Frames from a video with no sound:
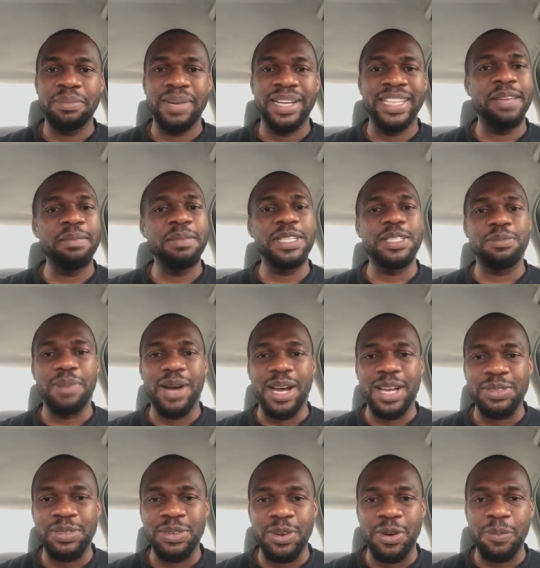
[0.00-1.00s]
My name is
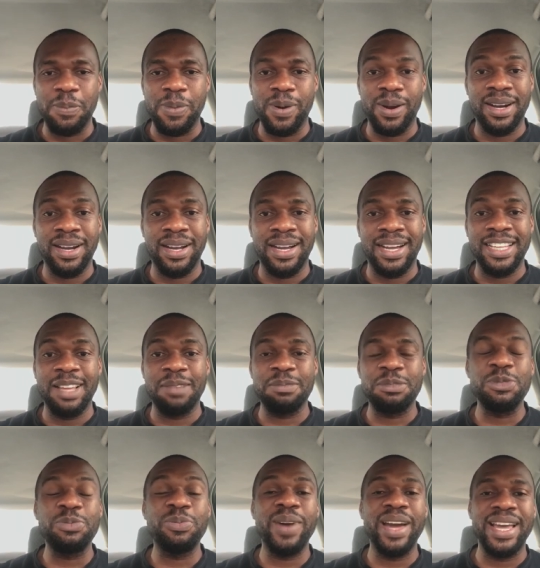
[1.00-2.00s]
Max Opera, and
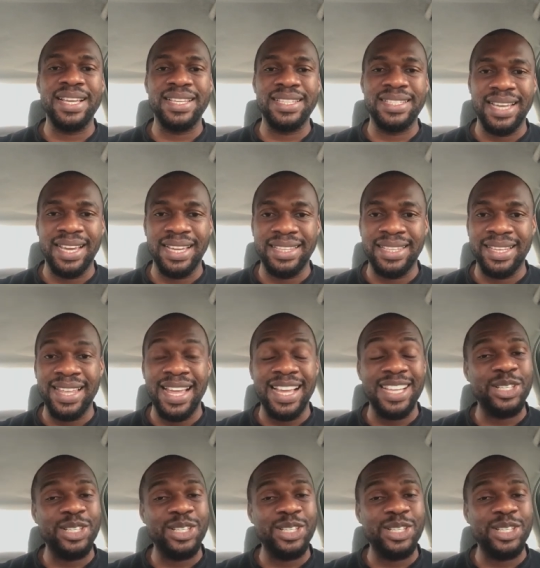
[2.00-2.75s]
I'm super excited